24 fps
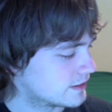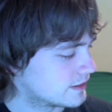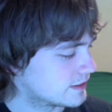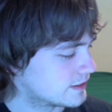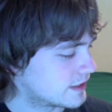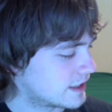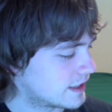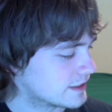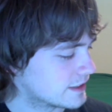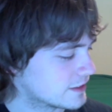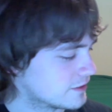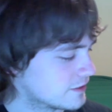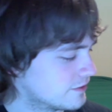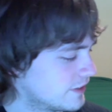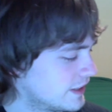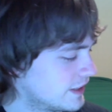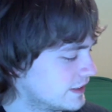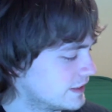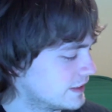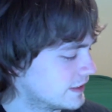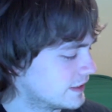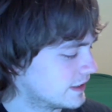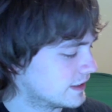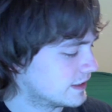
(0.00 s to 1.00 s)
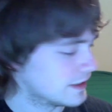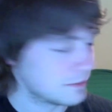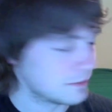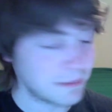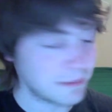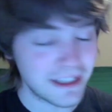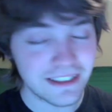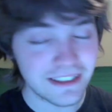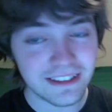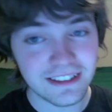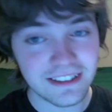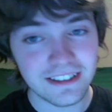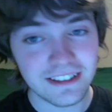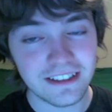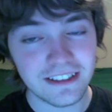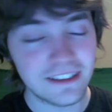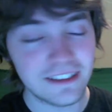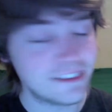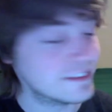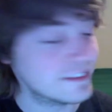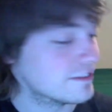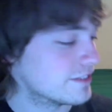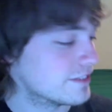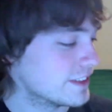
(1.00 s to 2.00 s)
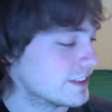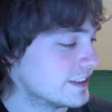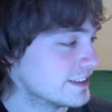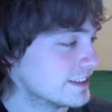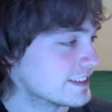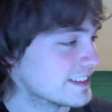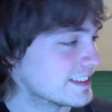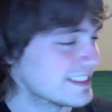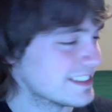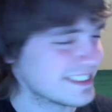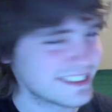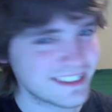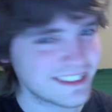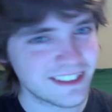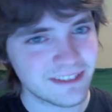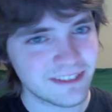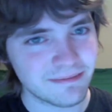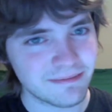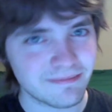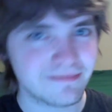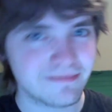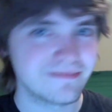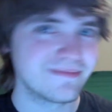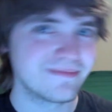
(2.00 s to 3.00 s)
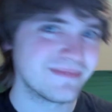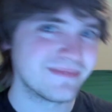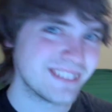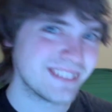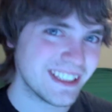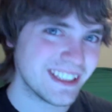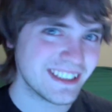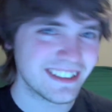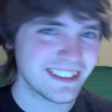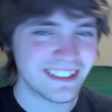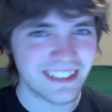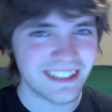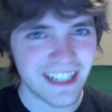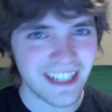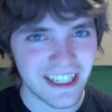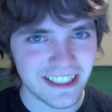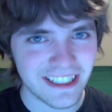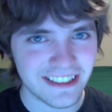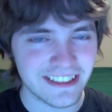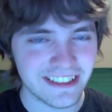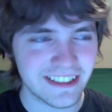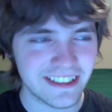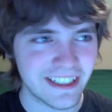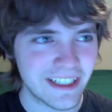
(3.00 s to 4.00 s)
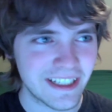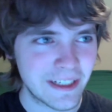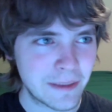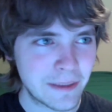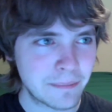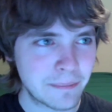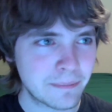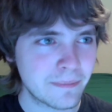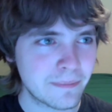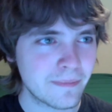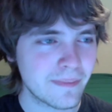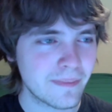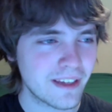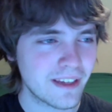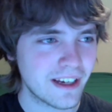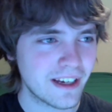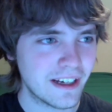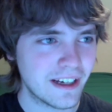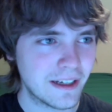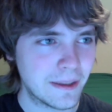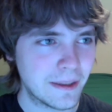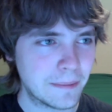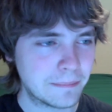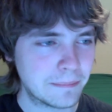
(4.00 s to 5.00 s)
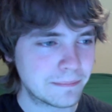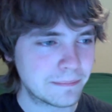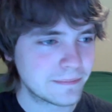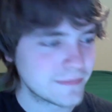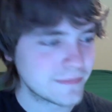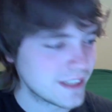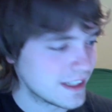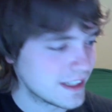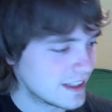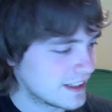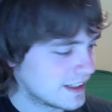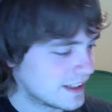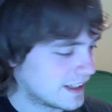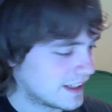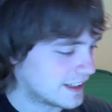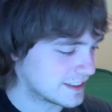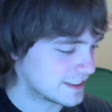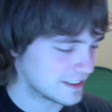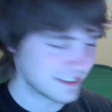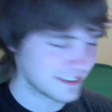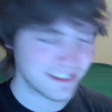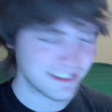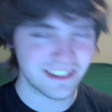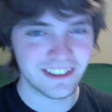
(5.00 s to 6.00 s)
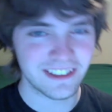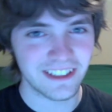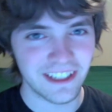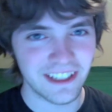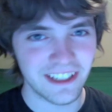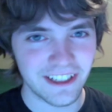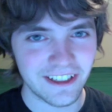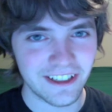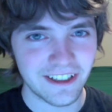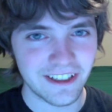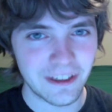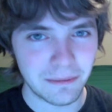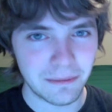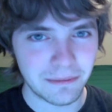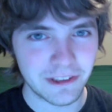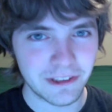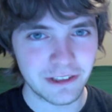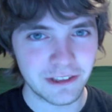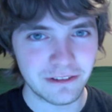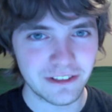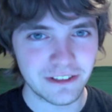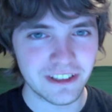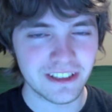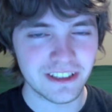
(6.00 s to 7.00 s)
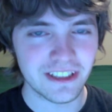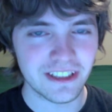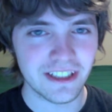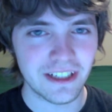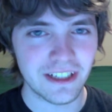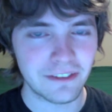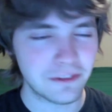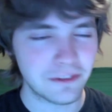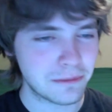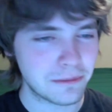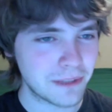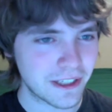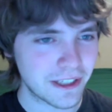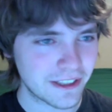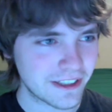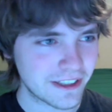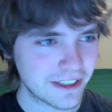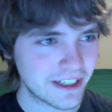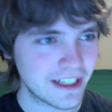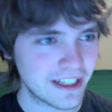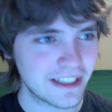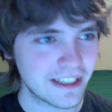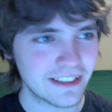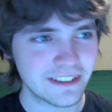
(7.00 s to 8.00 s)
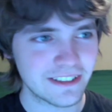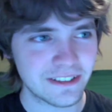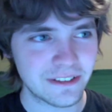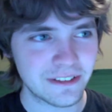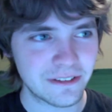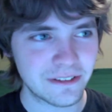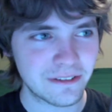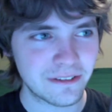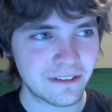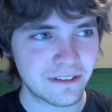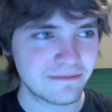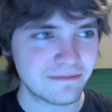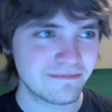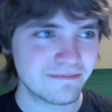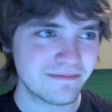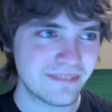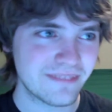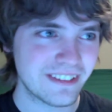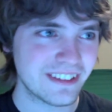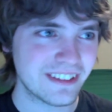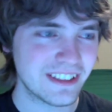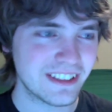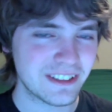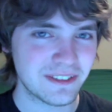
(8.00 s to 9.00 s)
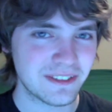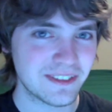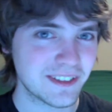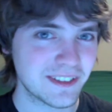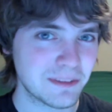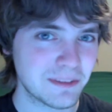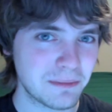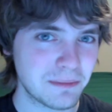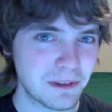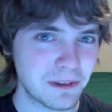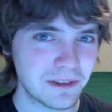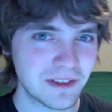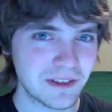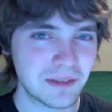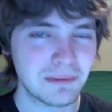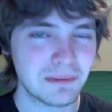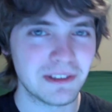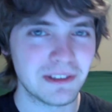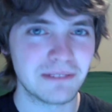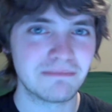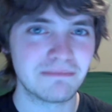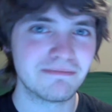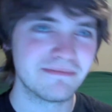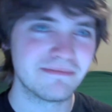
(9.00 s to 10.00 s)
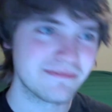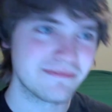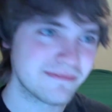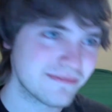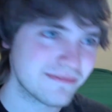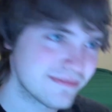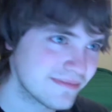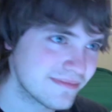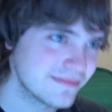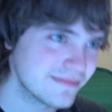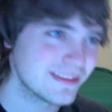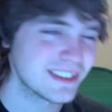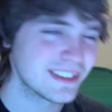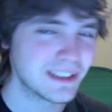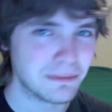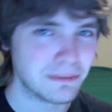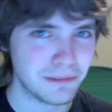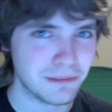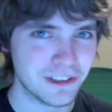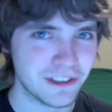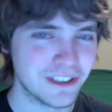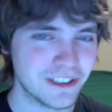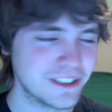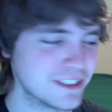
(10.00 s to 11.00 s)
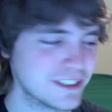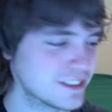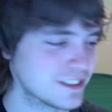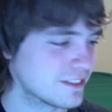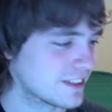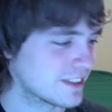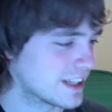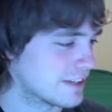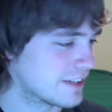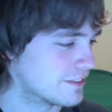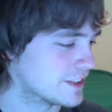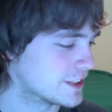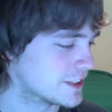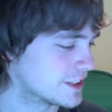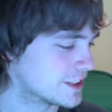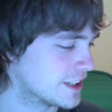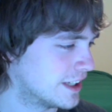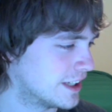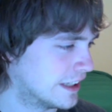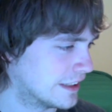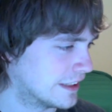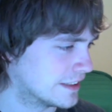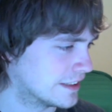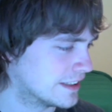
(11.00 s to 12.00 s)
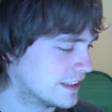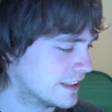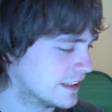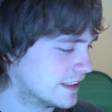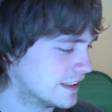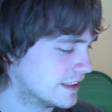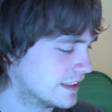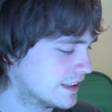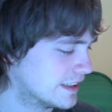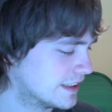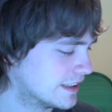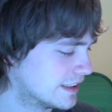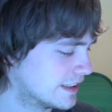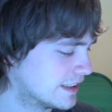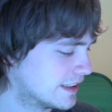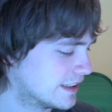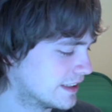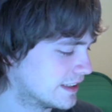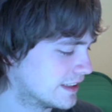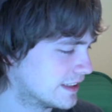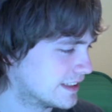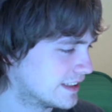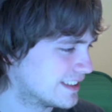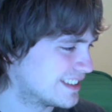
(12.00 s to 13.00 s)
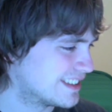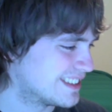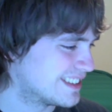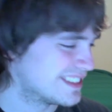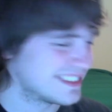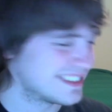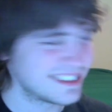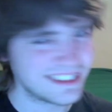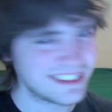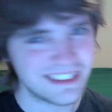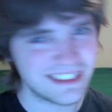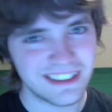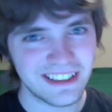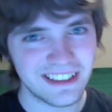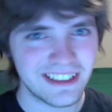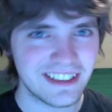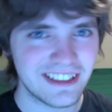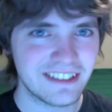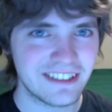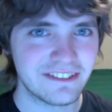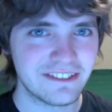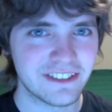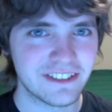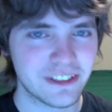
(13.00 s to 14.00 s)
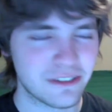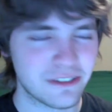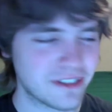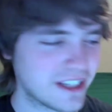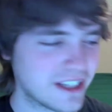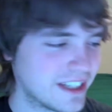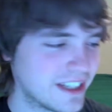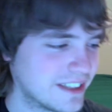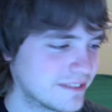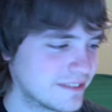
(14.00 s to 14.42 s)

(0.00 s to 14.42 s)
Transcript: Castlevania Lament of Innocence. Decent action game. As you'll see later, I'm huge into Devil May Cry, so this was supposed to be similar, so I gave it a shot. Yeah, it was okay.